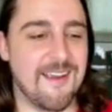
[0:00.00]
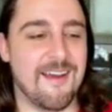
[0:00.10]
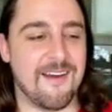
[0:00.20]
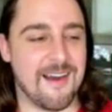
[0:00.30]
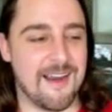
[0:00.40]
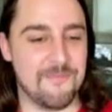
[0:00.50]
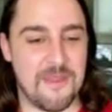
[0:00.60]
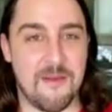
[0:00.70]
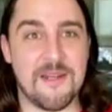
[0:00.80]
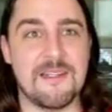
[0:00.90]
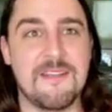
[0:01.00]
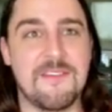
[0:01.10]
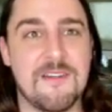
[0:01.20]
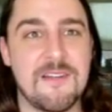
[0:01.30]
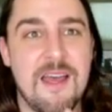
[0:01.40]
Alright, I'm gonna leave
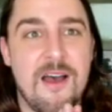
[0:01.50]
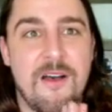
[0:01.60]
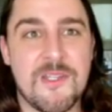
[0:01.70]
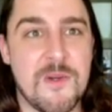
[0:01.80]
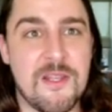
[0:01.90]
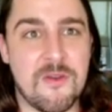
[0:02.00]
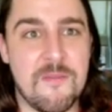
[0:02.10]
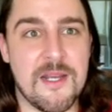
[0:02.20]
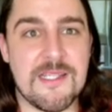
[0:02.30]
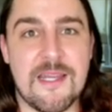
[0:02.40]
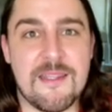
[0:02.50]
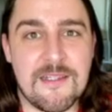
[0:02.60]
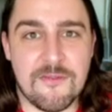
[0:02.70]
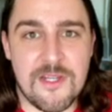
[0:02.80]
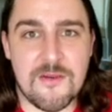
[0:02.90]
you. 23 minutes. I think
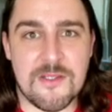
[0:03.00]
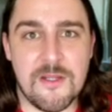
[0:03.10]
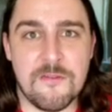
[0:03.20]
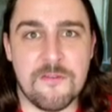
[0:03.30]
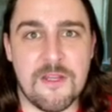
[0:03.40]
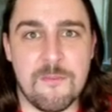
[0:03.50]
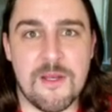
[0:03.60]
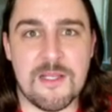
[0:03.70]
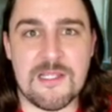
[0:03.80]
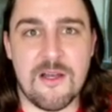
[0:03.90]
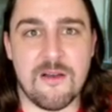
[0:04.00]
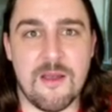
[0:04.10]
the video is only 15 minutes long.